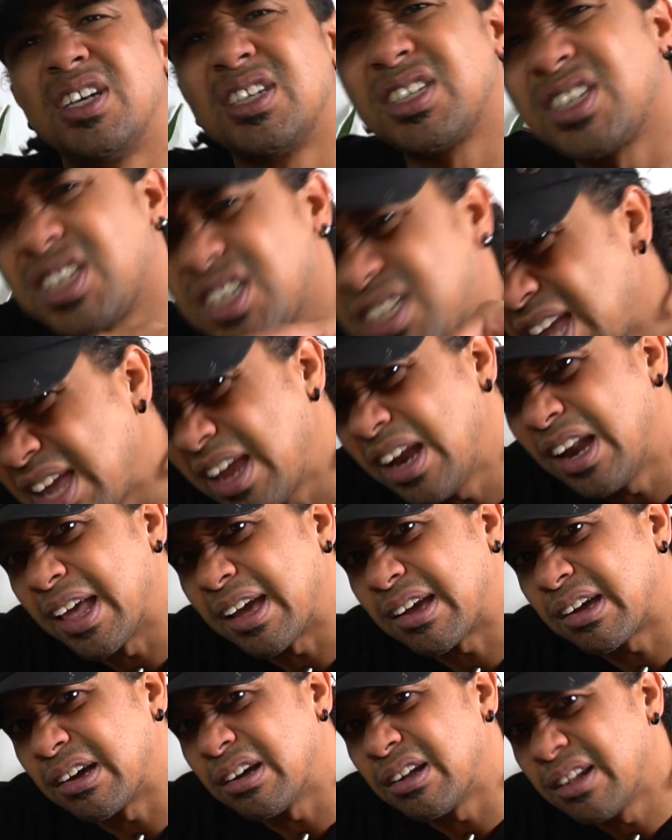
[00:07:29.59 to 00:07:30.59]
stay
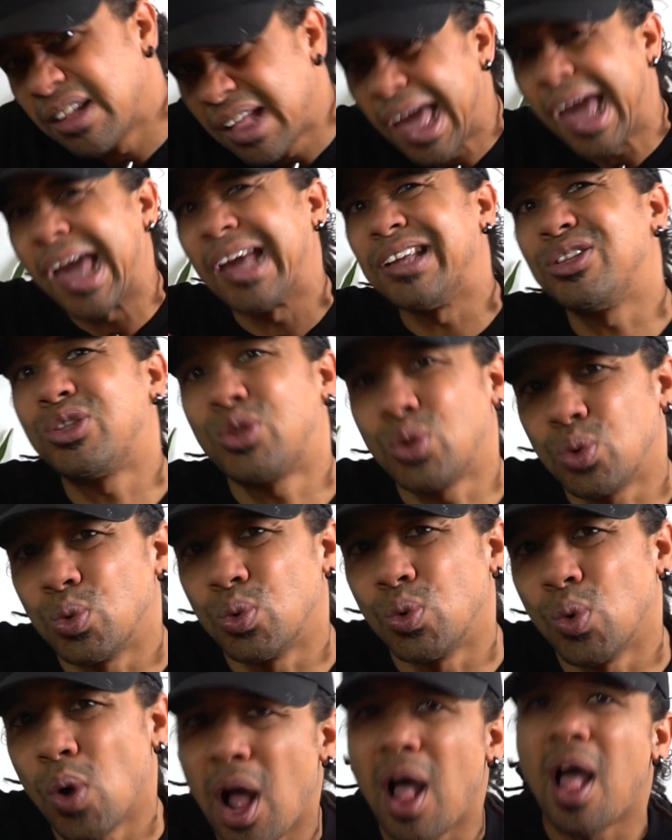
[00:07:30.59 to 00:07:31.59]
lekker, and
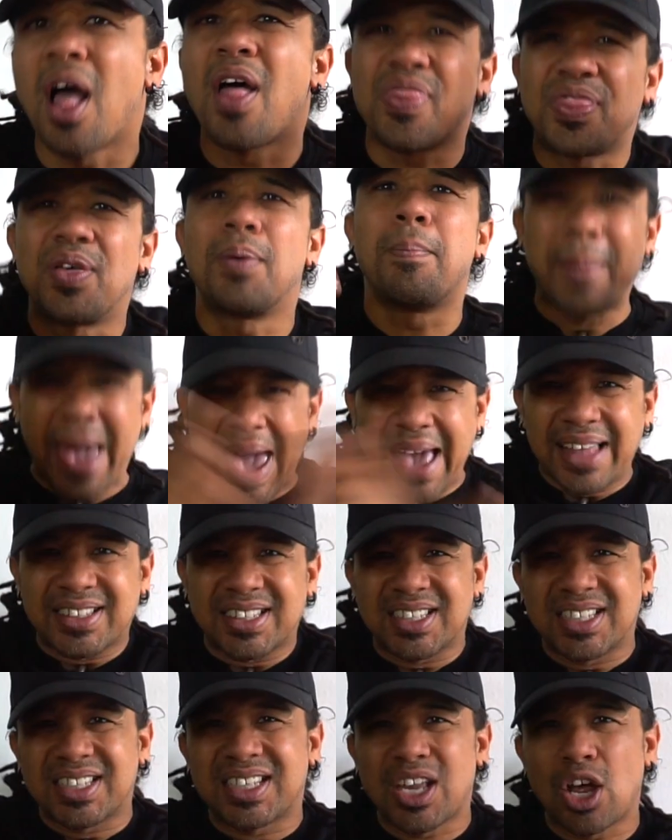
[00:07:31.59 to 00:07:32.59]
do the
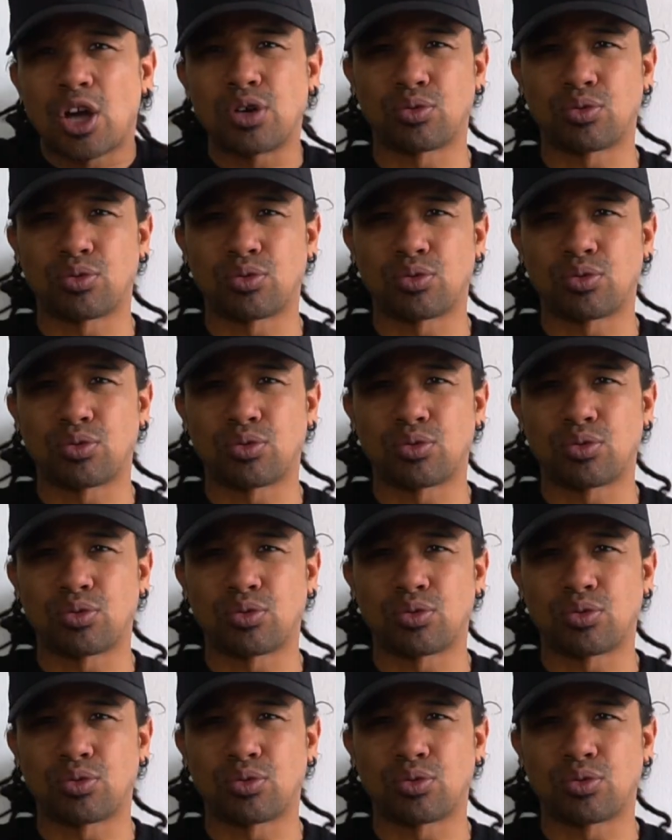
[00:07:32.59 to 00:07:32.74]
maths.